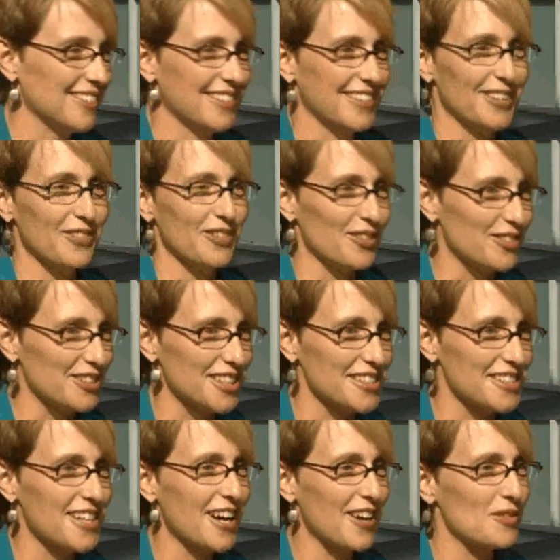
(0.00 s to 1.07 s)
If it
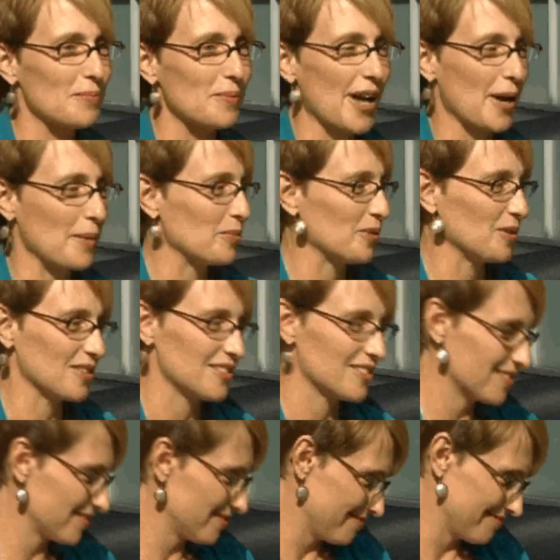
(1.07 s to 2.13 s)
doesn't have the
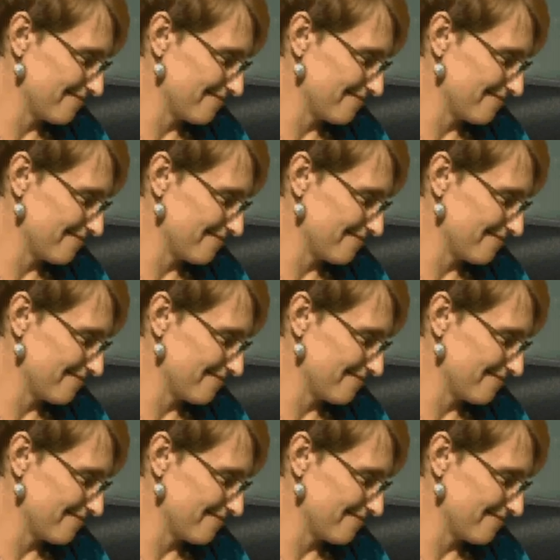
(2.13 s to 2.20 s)
blackboards,